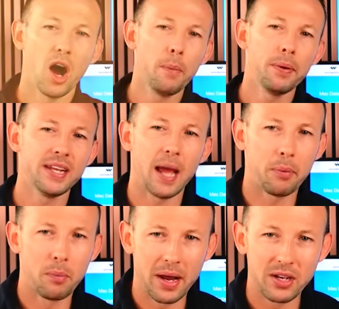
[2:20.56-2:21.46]
Open the
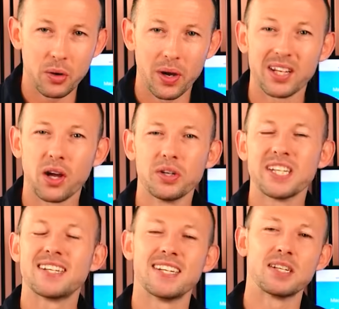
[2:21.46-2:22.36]
Apple menu and go to
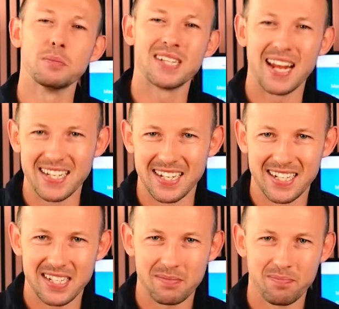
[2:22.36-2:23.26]
System
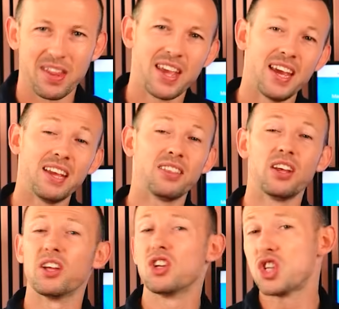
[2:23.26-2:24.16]
Settings. Hit
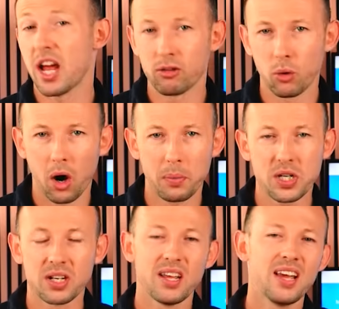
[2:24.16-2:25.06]
the General
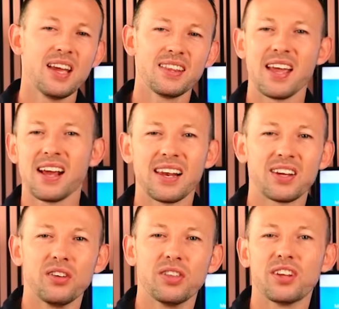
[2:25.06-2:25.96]
option, then
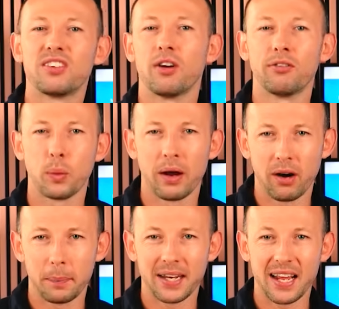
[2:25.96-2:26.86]
click on the Software
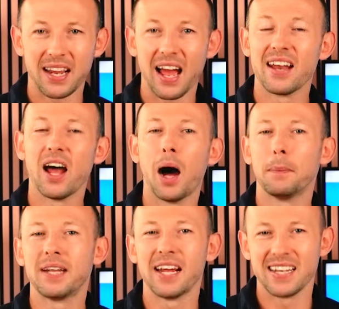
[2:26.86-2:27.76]
Update and
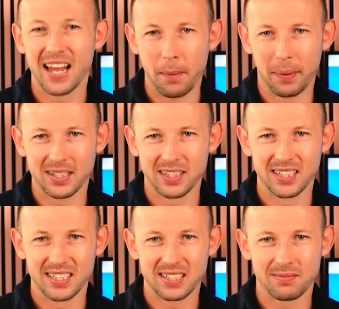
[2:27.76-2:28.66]
Update Now
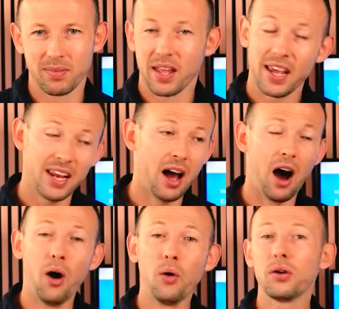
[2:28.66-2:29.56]
buttons. In
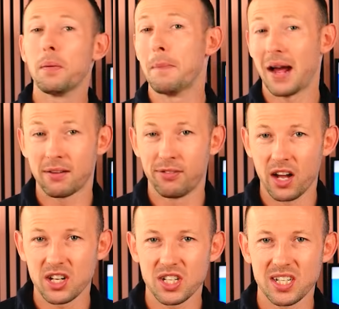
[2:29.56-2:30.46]
old Mac
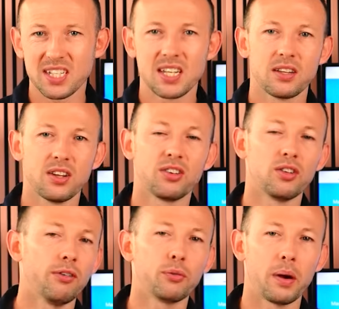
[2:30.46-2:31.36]
versions, the
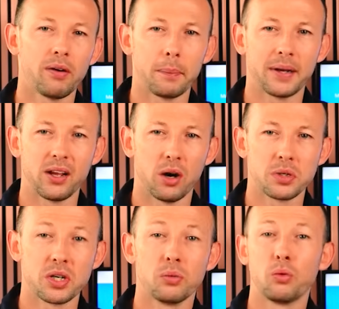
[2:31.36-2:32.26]
Software Update
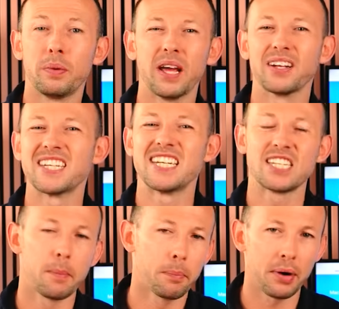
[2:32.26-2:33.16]
option will be under
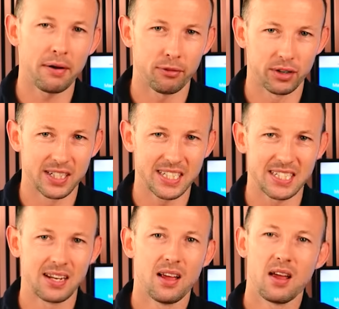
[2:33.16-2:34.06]
System
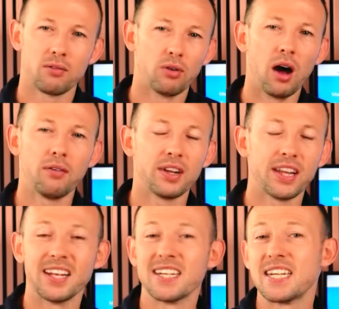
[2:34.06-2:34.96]
Preference, rather
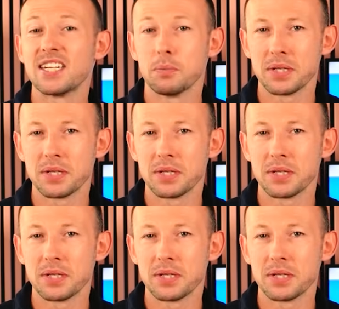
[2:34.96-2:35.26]
than System